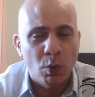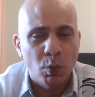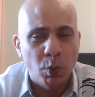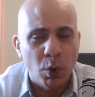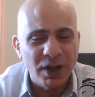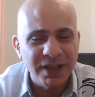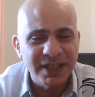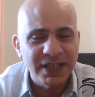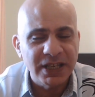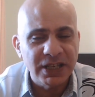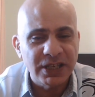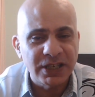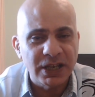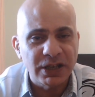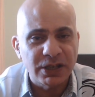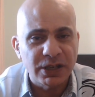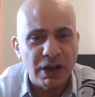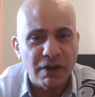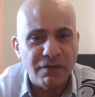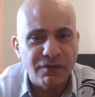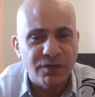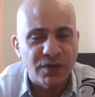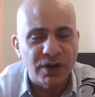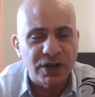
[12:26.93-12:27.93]
What is the
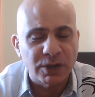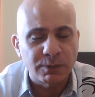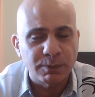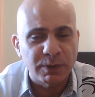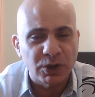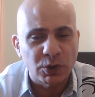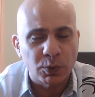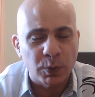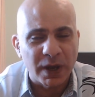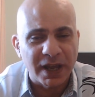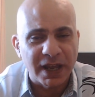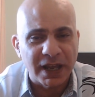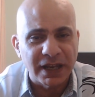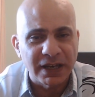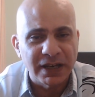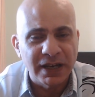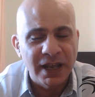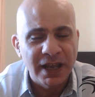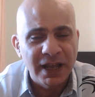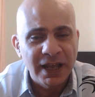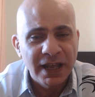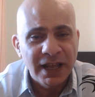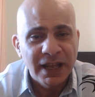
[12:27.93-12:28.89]
difference between